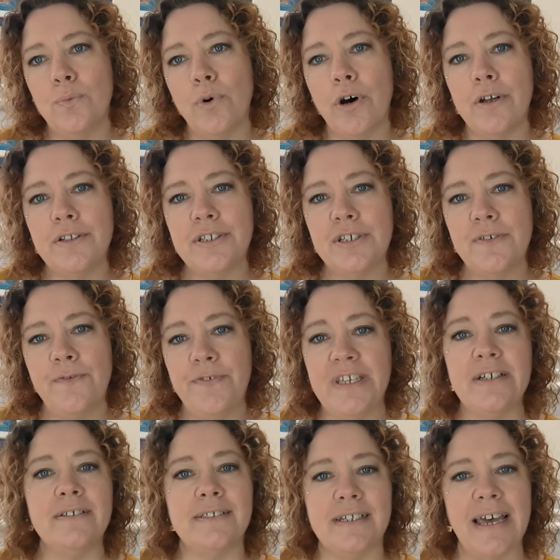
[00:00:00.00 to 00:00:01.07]
what
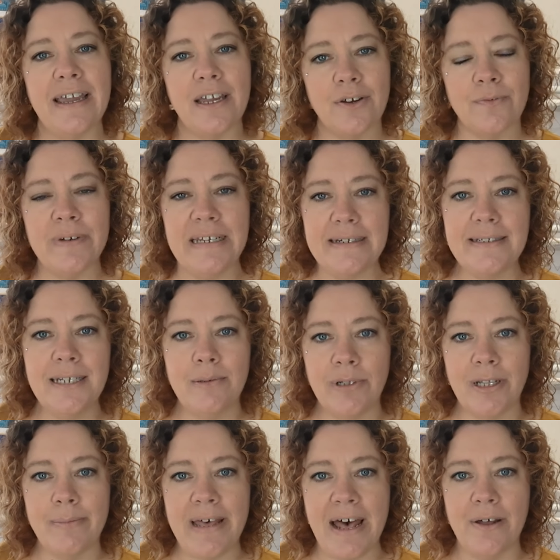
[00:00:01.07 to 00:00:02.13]
feels like a
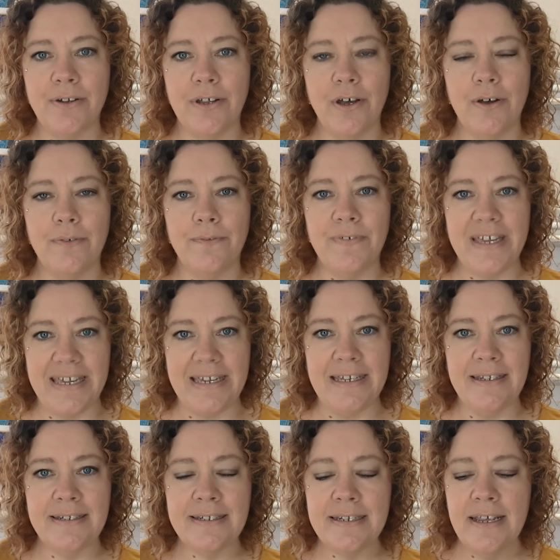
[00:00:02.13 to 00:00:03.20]
reasonable amount of
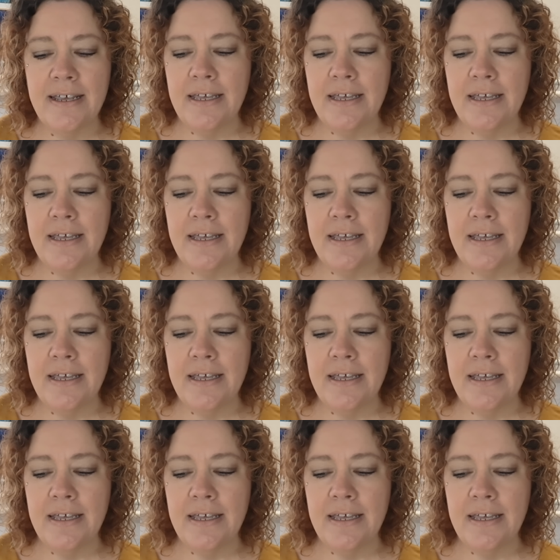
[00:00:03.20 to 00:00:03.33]
ease